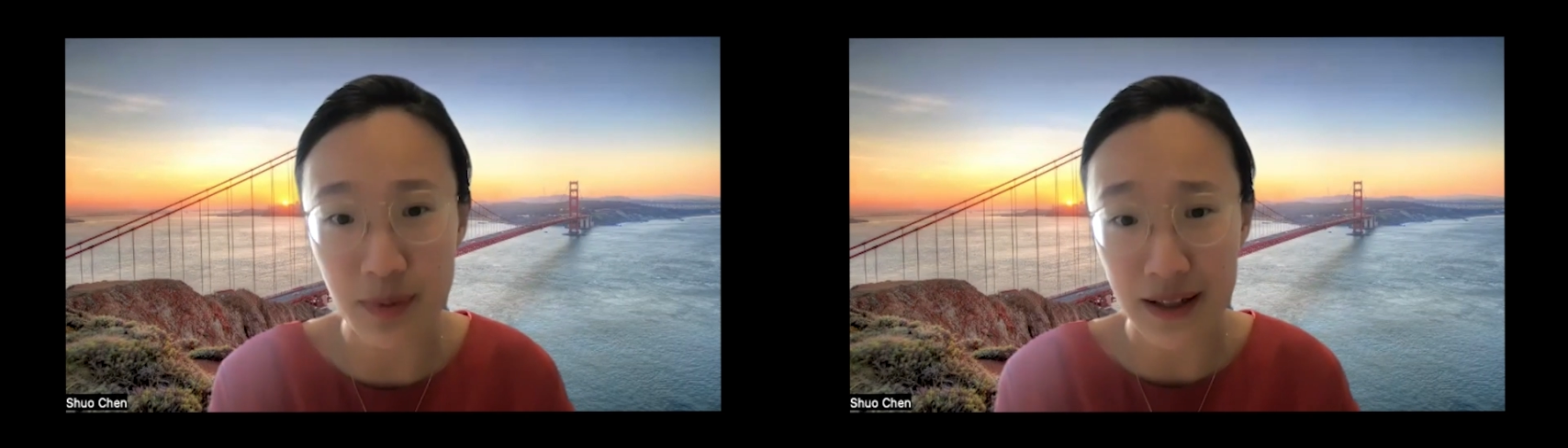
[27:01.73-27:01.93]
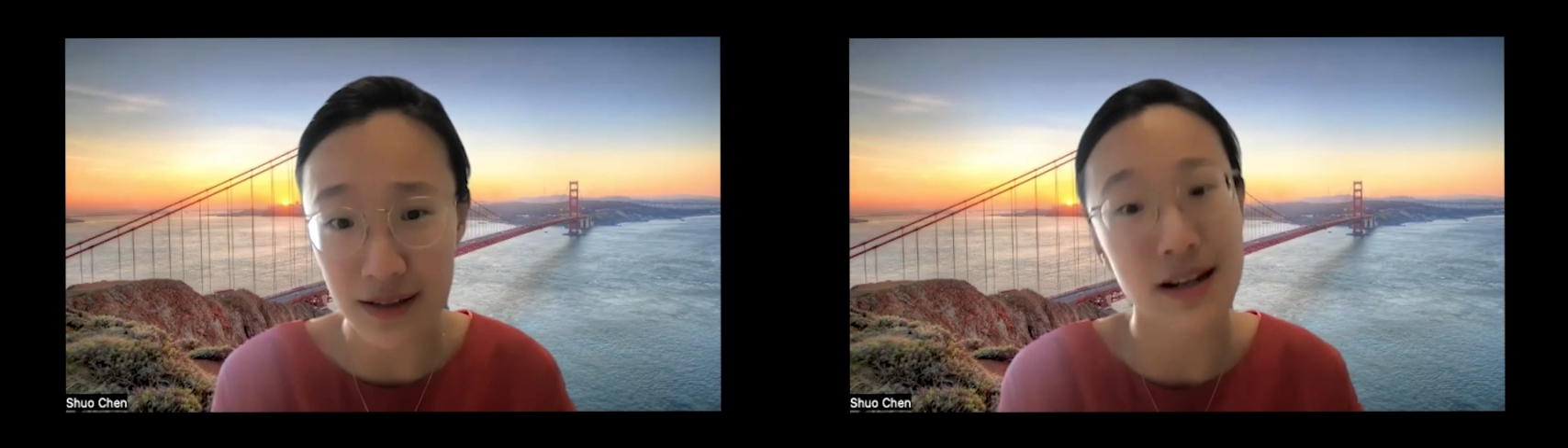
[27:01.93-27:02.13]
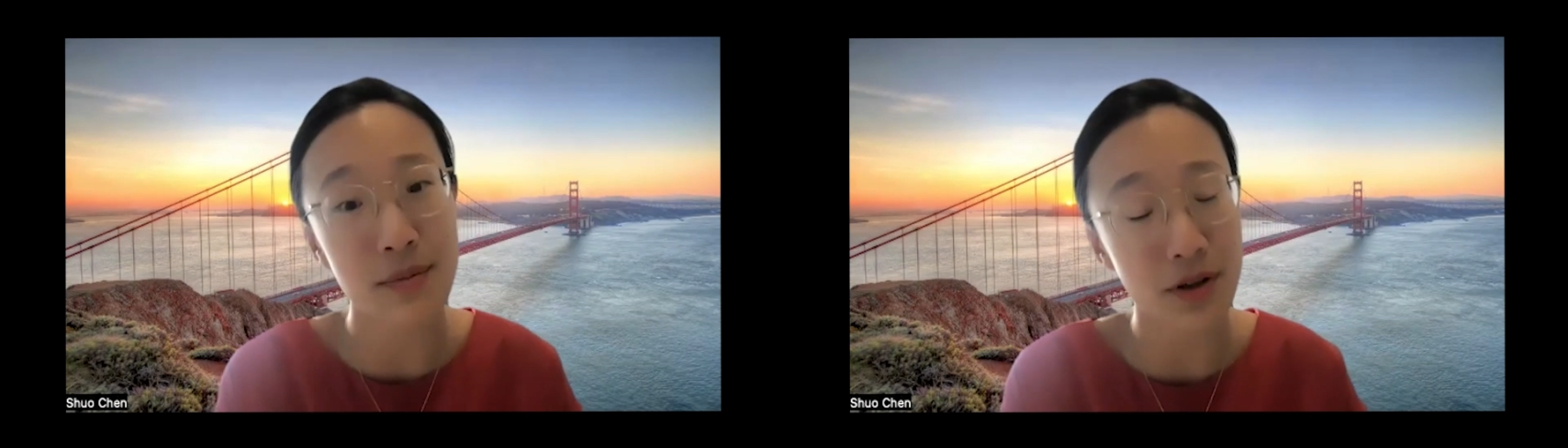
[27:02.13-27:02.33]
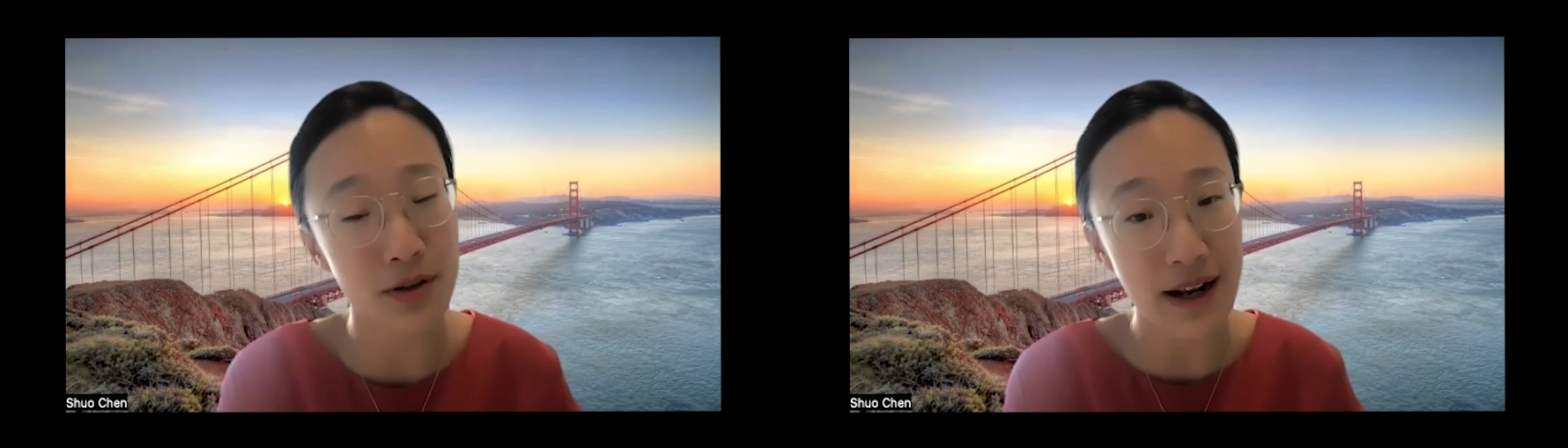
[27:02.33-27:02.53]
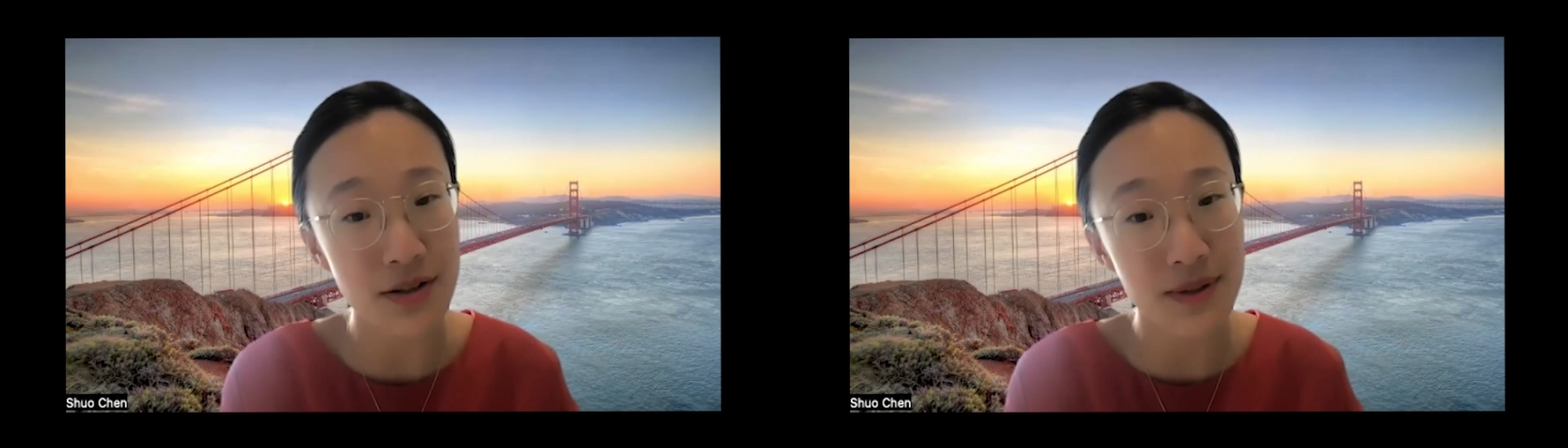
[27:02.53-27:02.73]
by the time you're
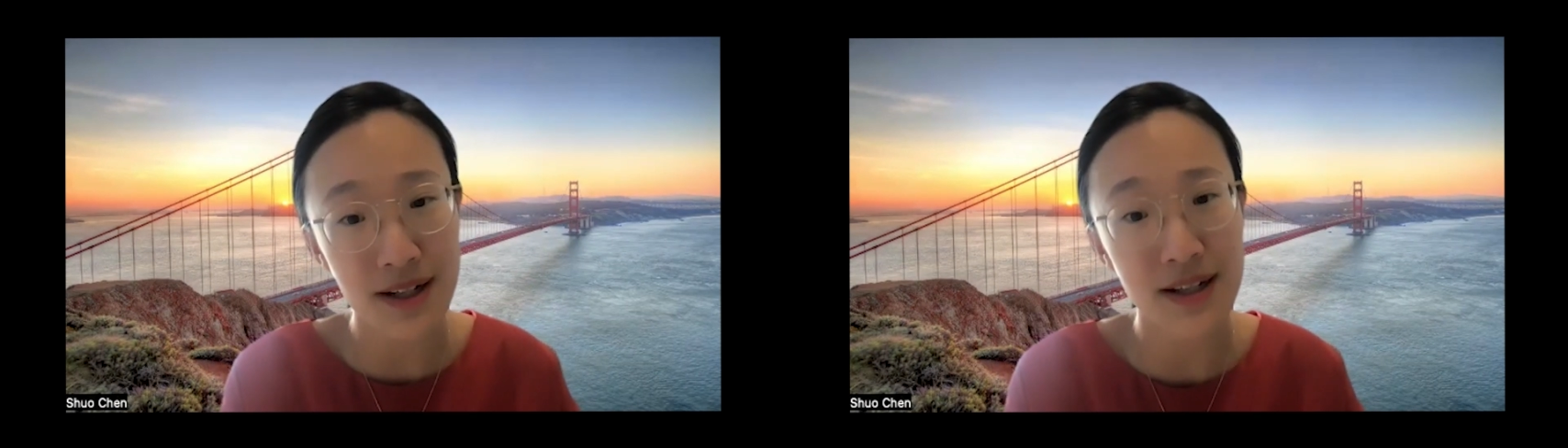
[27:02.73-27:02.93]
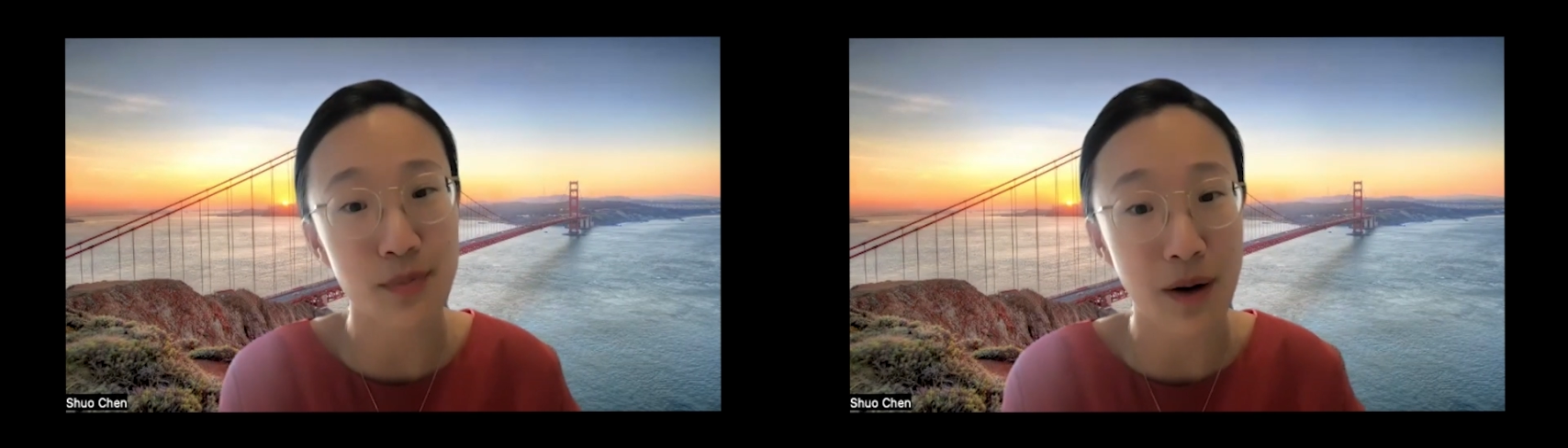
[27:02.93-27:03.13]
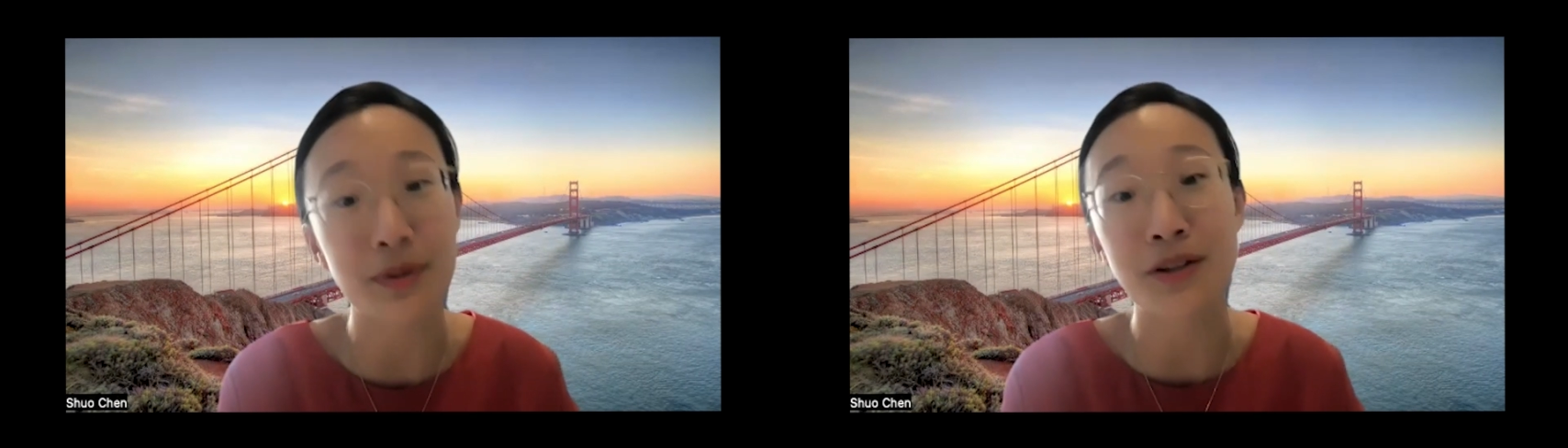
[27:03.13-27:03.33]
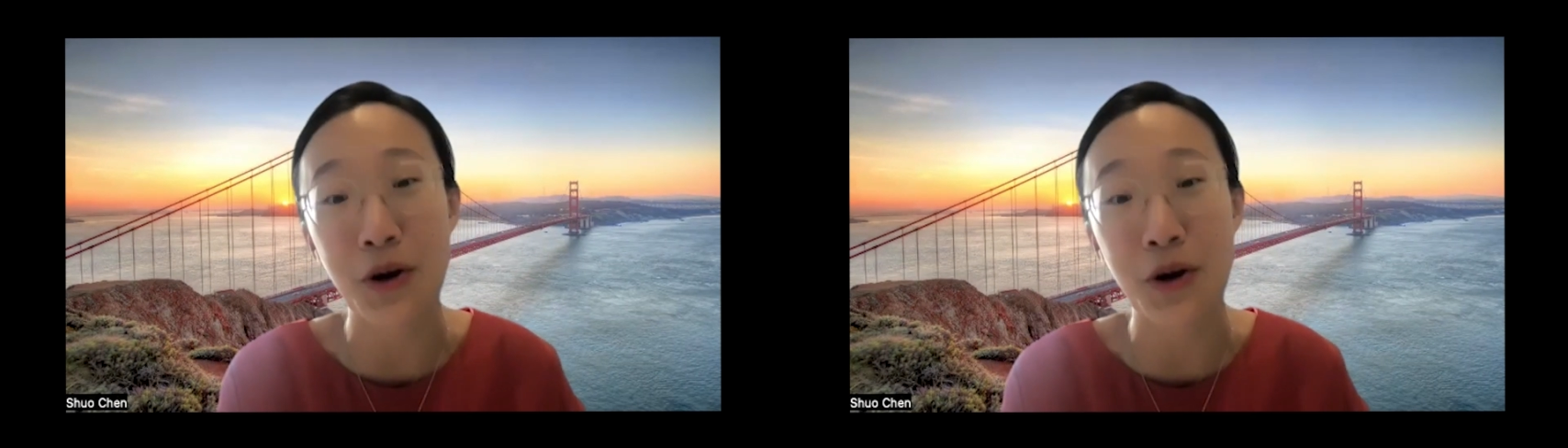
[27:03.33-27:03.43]
graduating, it's probably no